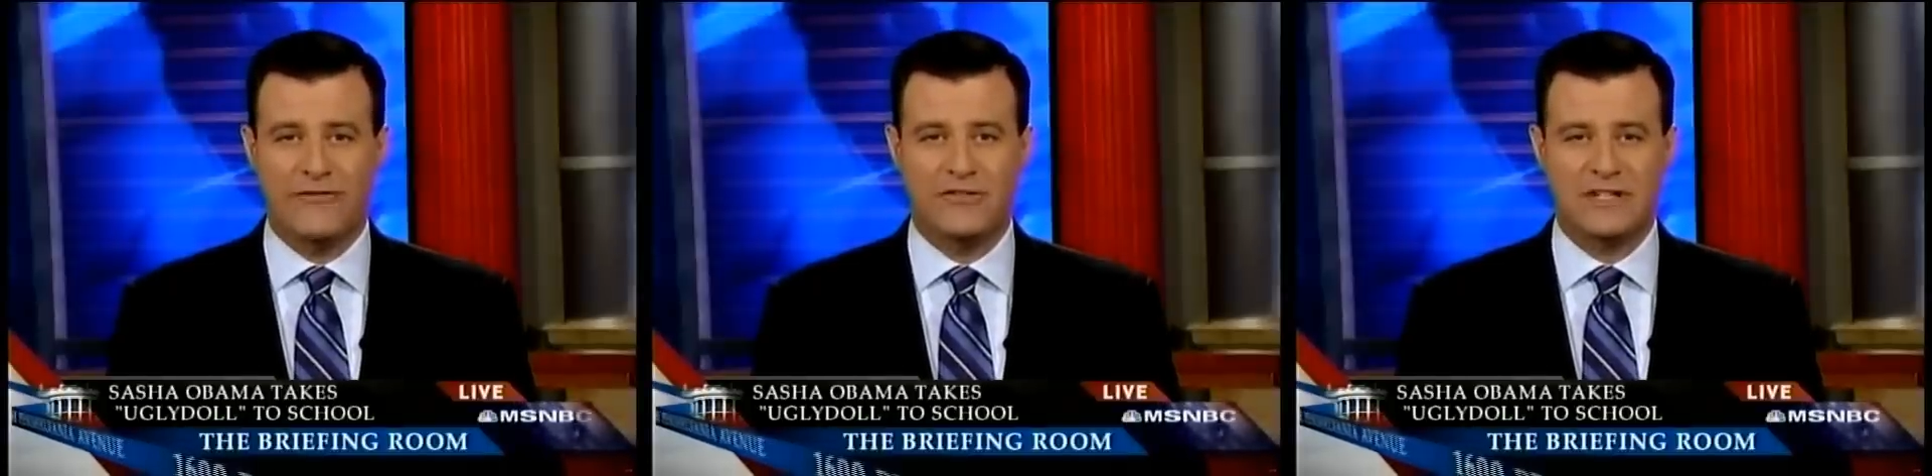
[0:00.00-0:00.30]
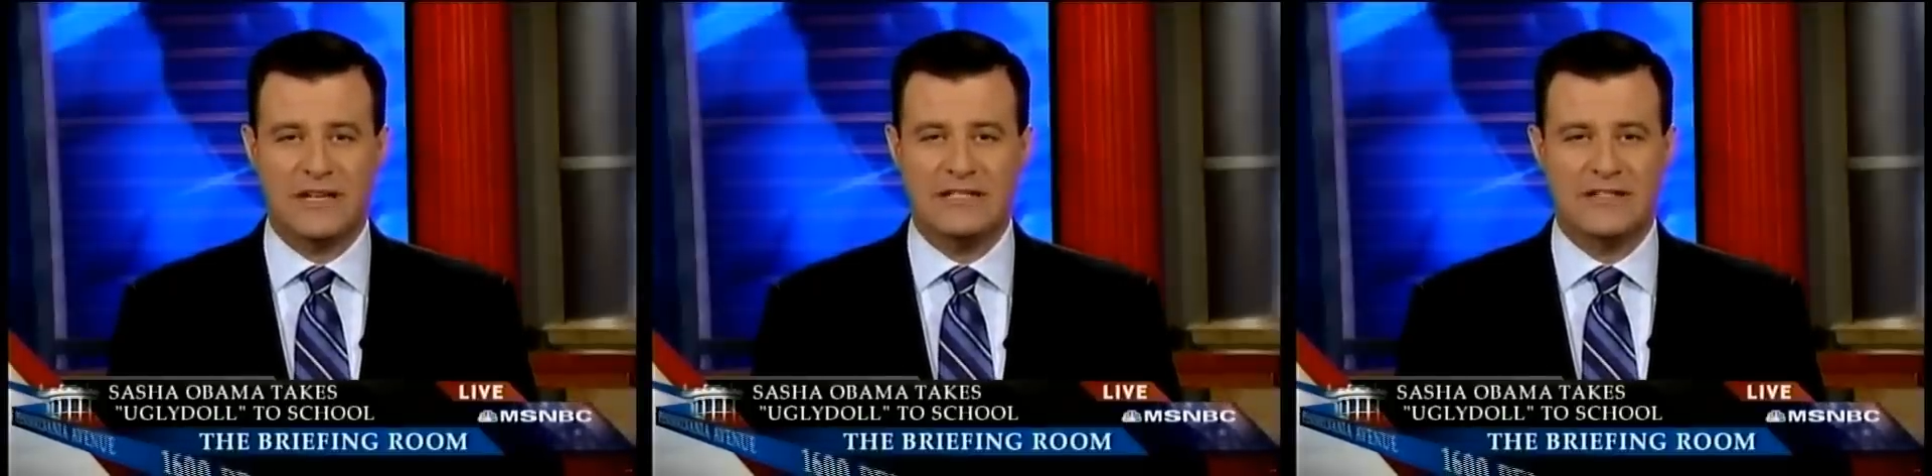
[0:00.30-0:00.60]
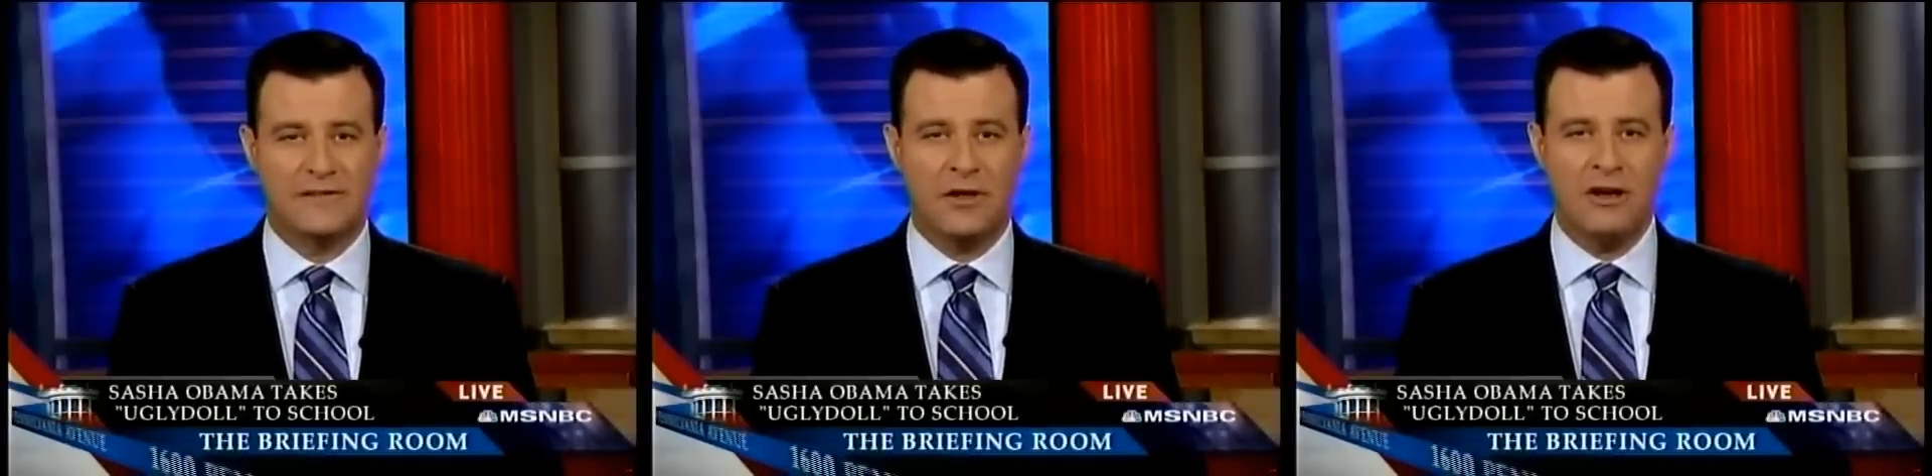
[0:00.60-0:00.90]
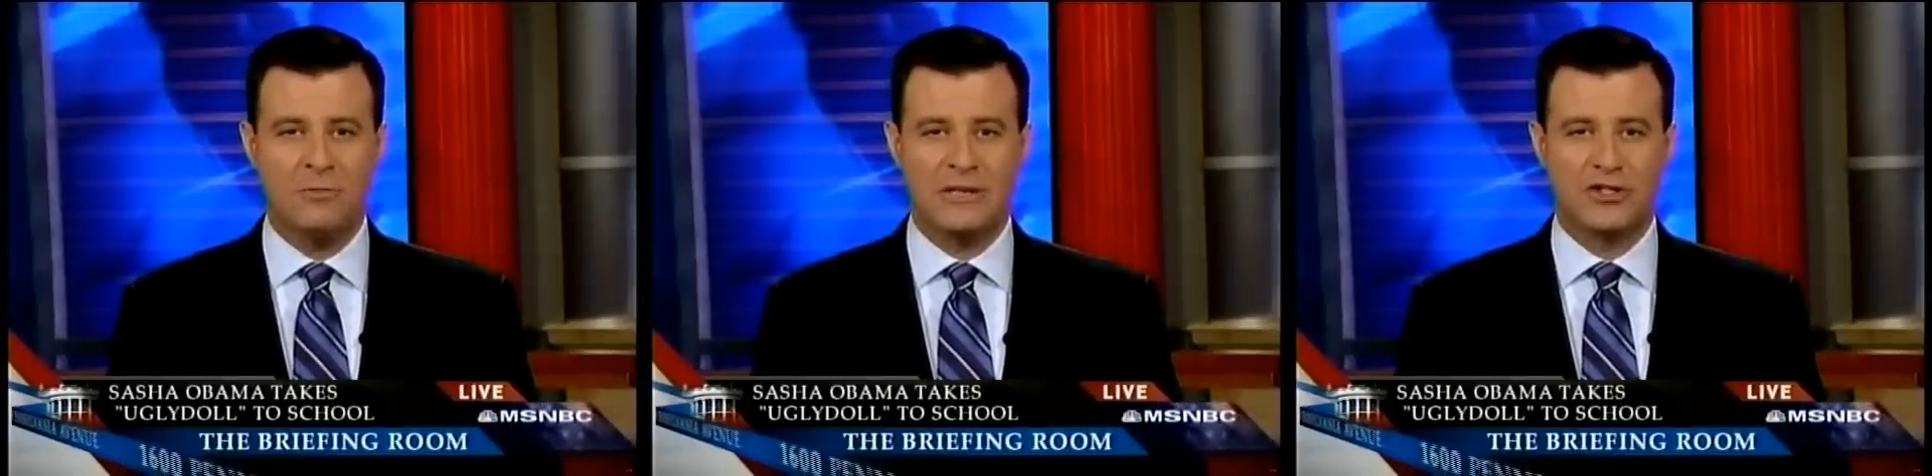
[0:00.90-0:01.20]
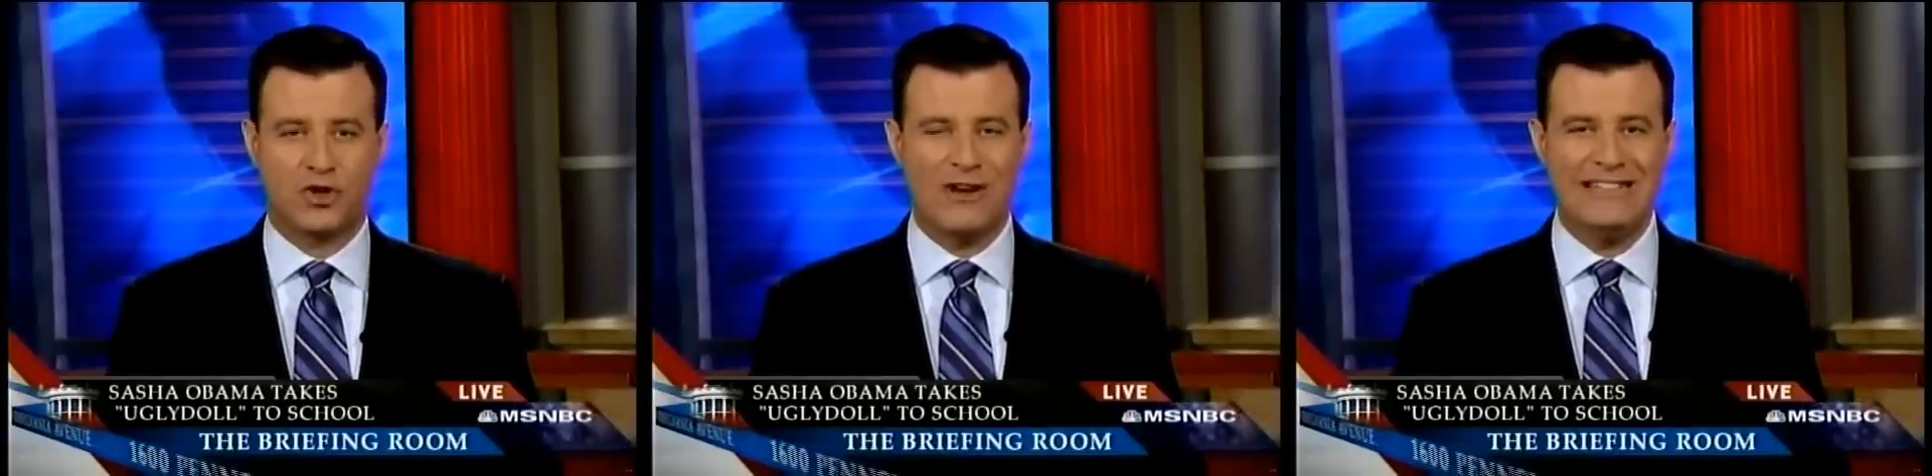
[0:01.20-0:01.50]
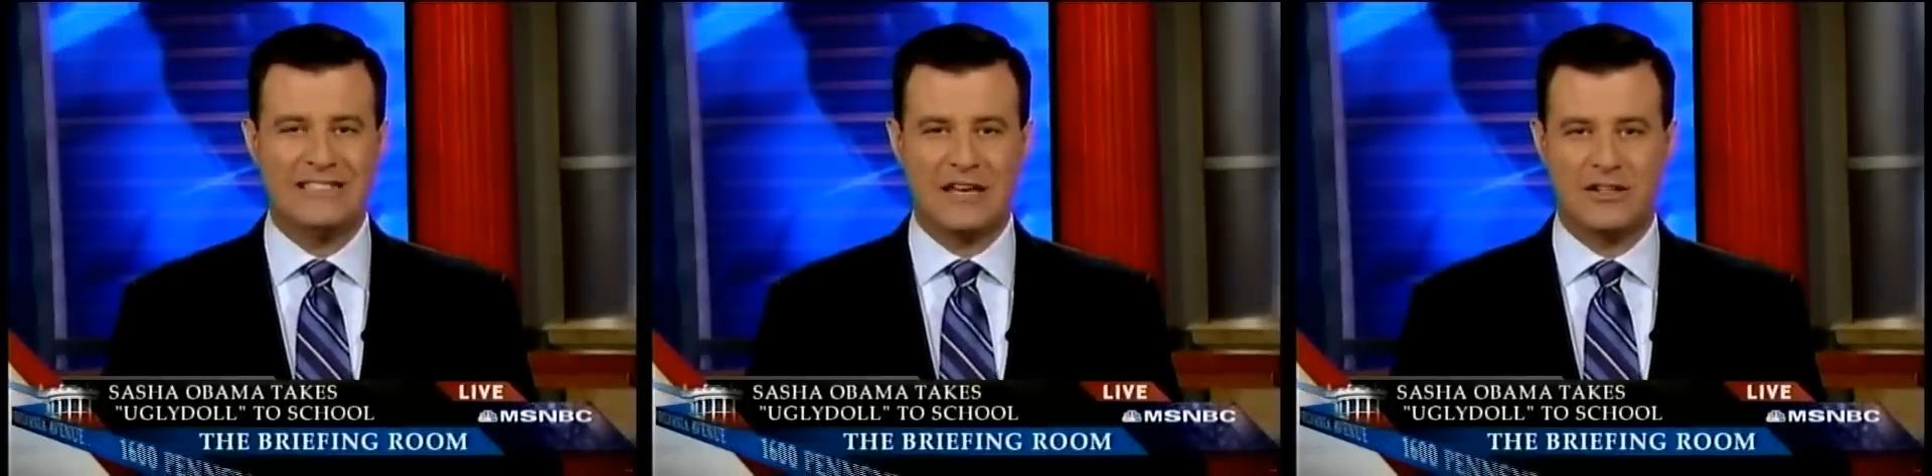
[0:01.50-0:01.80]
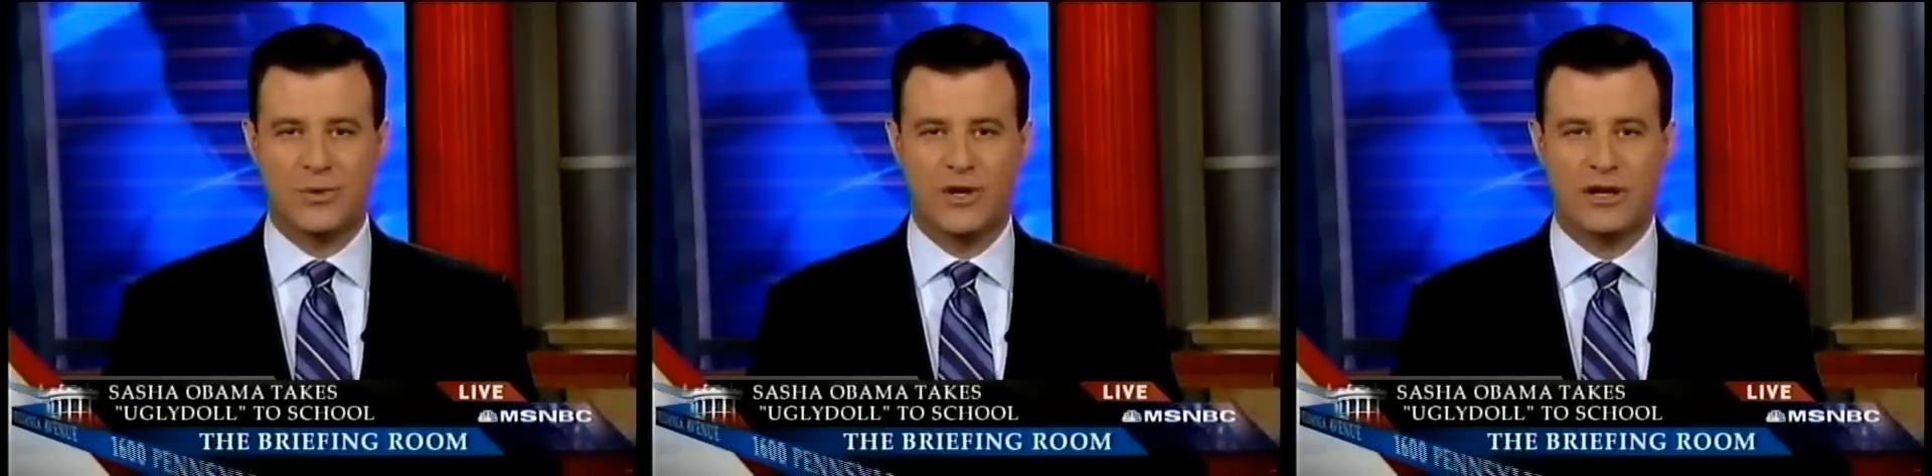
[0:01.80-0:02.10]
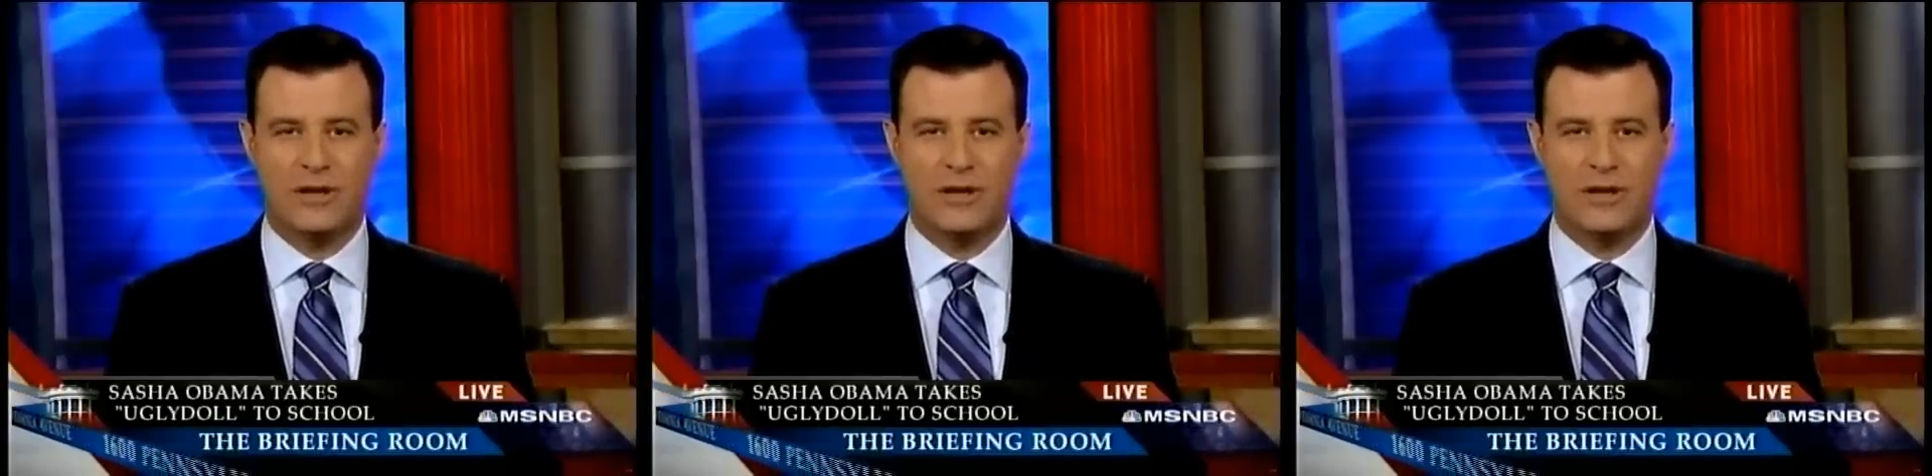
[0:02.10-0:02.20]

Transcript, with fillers: First Kids have long been trendsetters when it